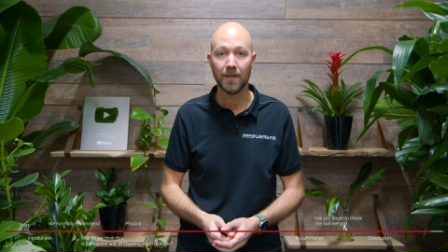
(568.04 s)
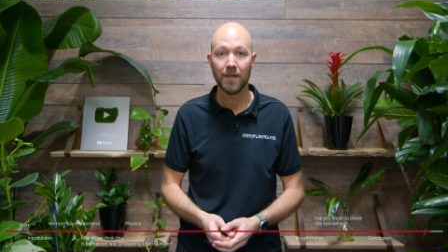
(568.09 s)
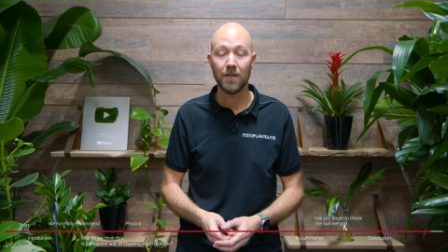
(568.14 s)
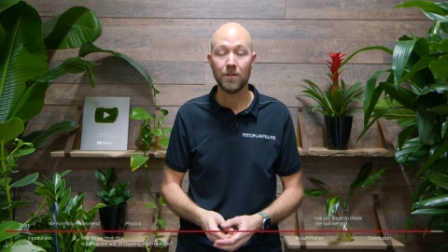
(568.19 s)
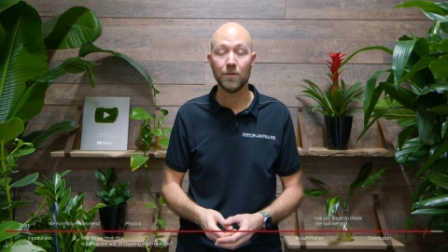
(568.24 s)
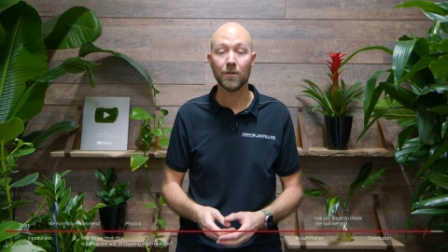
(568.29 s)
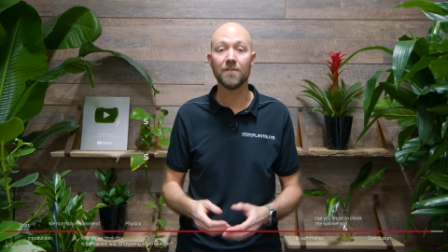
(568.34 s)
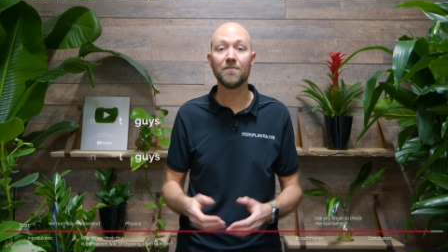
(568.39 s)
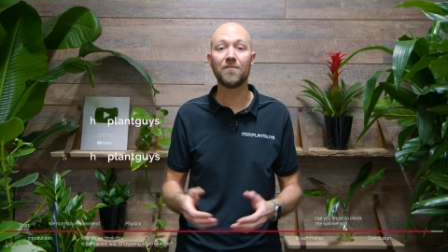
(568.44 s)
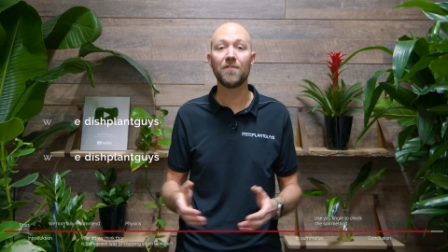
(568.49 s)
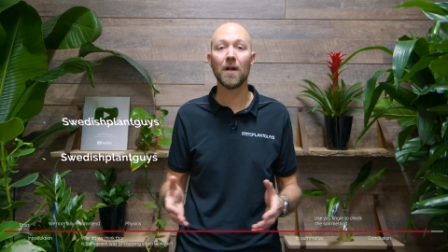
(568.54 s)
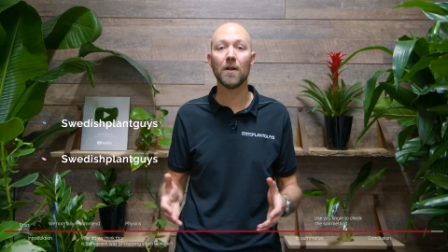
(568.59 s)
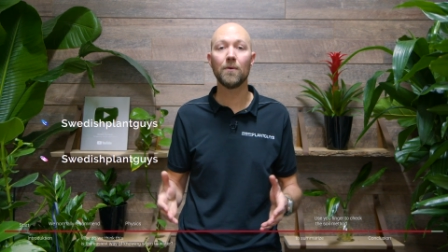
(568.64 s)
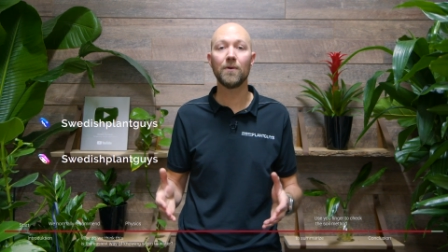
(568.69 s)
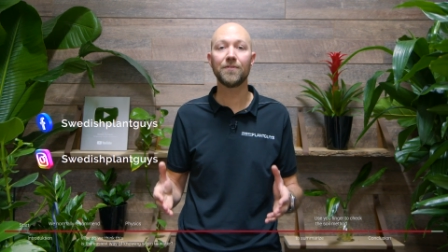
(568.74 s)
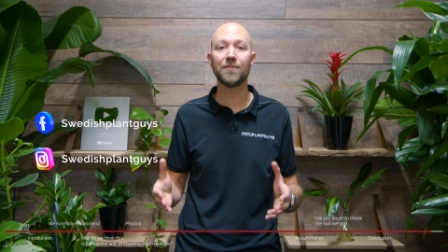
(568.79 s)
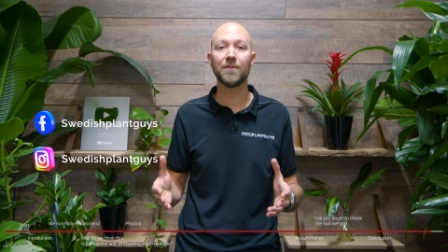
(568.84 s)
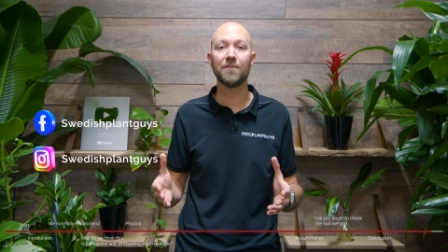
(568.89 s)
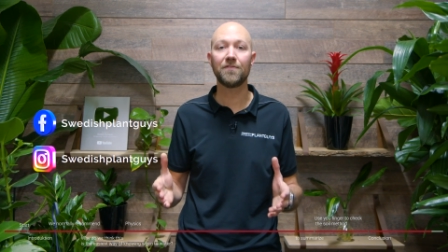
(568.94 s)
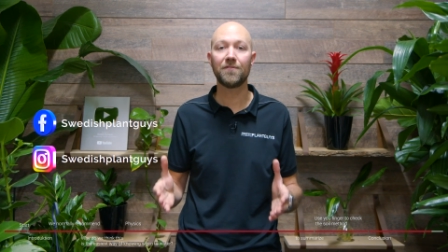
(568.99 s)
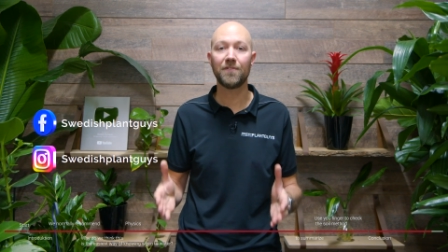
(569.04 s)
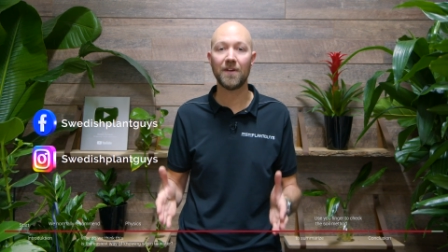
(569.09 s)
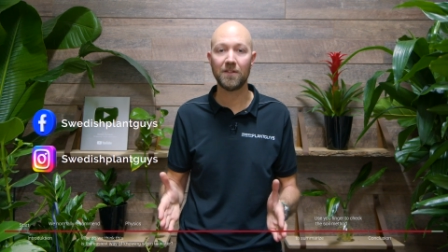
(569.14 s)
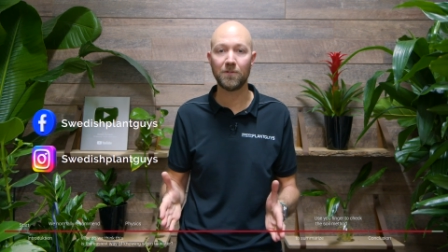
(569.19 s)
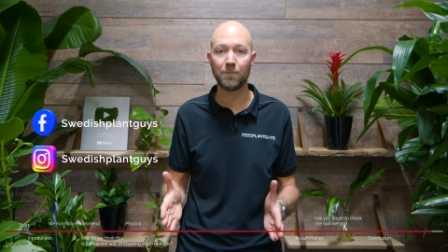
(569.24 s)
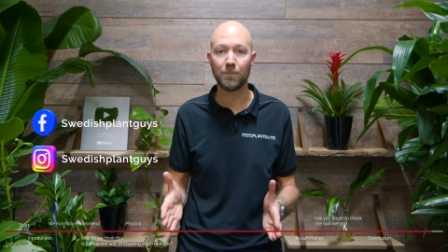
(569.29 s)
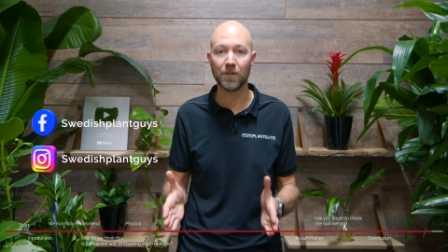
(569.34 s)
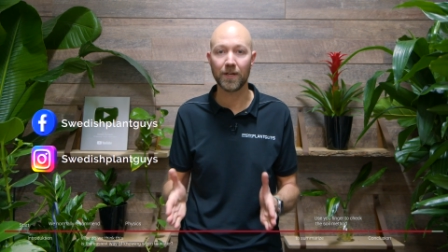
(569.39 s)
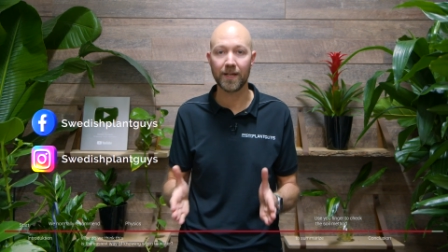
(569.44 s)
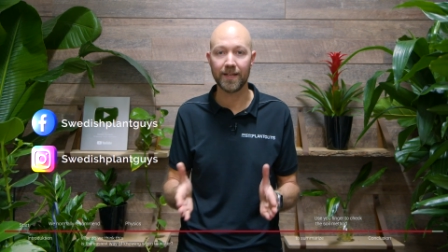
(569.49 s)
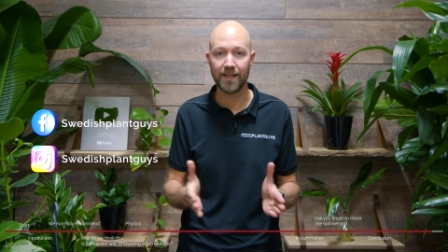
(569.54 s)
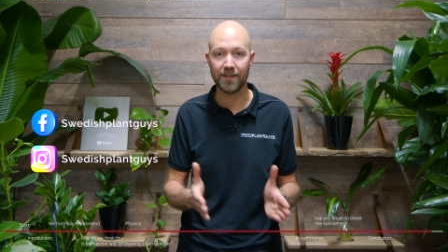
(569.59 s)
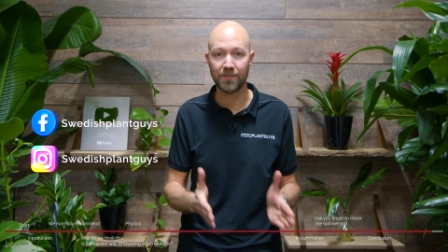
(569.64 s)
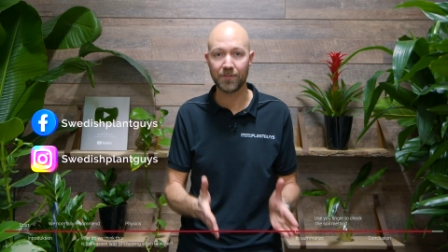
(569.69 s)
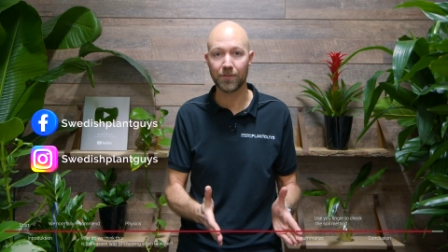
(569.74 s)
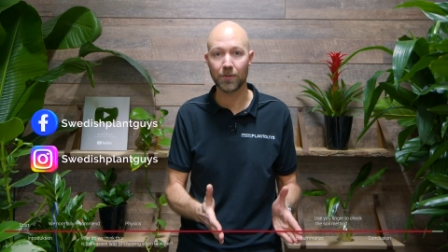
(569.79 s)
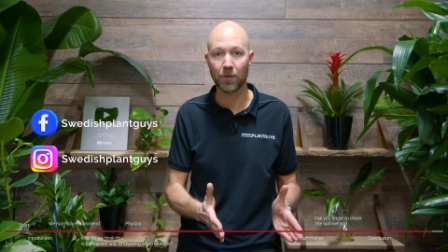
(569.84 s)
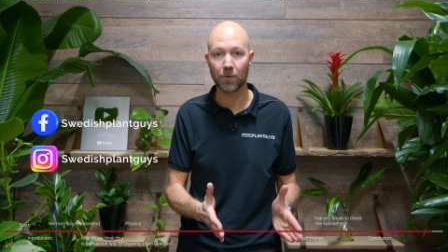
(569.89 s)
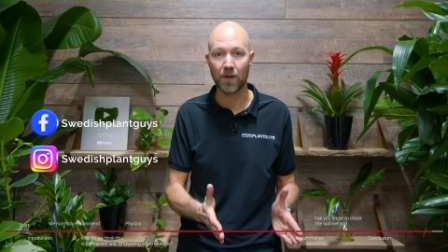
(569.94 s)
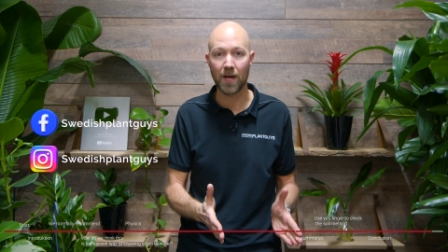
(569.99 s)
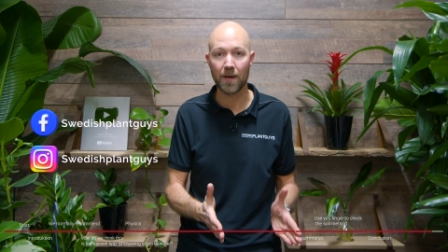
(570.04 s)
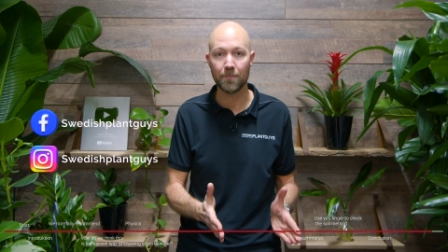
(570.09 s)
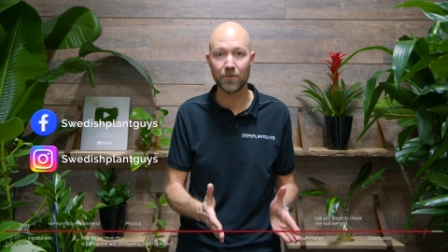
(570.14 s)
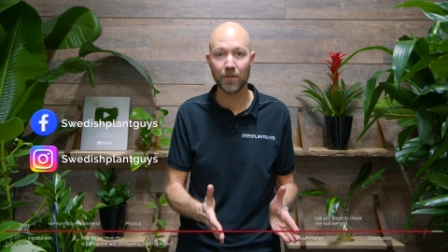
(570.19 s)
You can follow us on Facebook and Instagram,